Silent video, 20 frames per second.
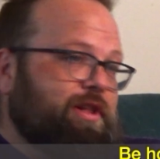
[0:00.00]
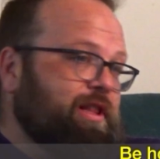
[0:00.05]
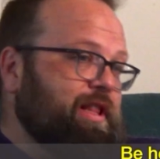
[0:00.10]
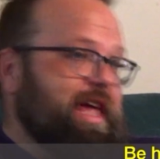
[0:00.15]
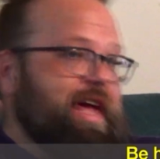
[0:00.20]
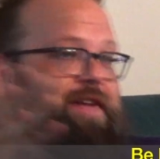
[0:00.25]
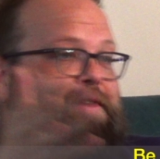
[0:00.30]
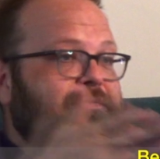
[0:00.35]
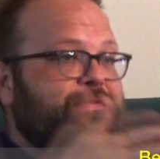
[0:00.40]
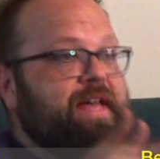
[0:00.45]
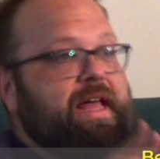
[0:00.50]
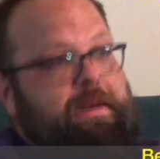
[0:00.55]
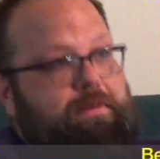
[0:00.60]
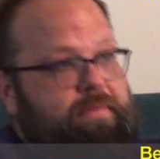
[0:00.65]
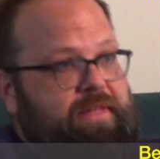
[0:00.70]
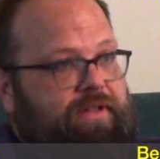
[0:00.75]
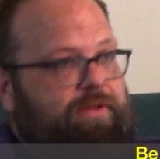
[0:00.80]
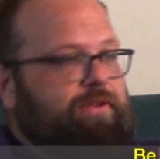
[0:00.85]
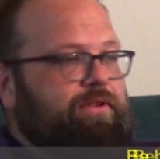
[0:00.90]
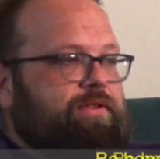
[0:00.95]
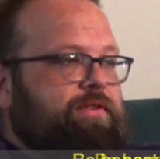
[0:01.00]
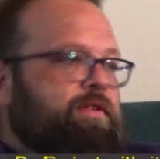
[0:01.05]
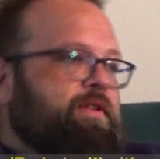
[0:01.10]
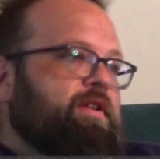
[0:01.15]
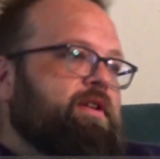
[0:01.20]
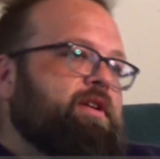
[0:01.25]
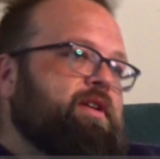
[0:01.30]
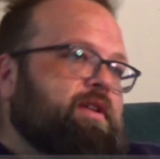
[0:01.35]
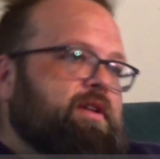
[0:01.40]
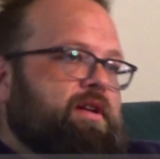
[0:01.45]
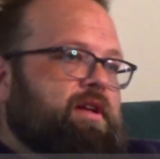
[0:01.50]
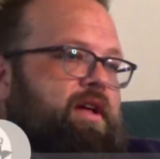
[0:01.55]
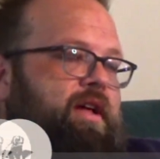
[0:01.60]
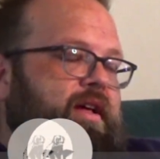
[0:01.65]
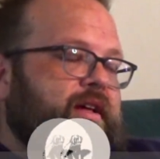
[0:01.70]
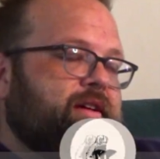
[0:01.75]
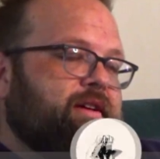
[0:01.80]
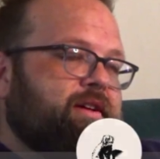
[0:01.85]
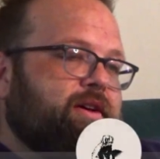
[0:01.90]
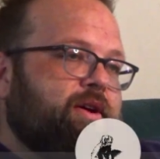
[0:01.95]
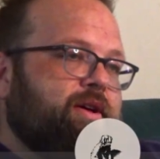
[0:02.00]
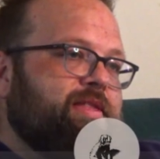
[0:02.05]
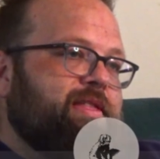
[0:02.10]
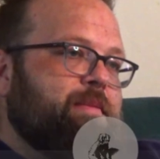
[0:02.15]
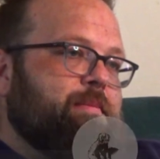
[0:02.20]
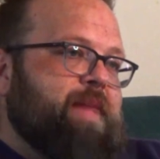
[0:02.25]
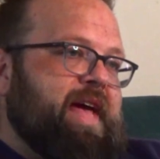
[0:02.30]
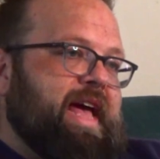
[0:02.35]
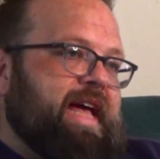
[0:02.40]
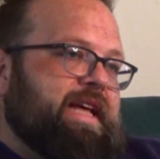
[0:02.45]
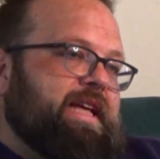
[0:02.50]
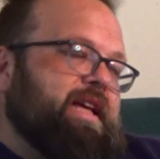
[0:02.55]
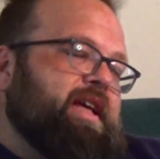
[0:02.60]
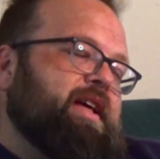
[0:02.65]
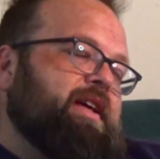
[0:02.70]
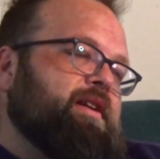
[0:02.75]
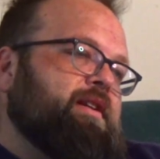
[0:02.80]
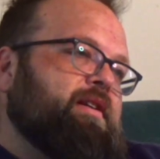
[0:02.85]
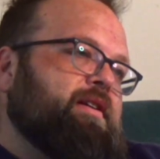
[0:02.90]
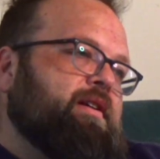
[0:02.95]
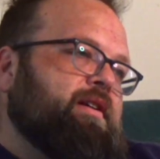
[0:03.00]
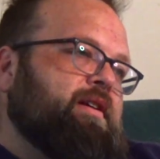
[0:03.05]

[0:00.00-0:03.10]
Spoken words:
a lot of vet bills on the back end.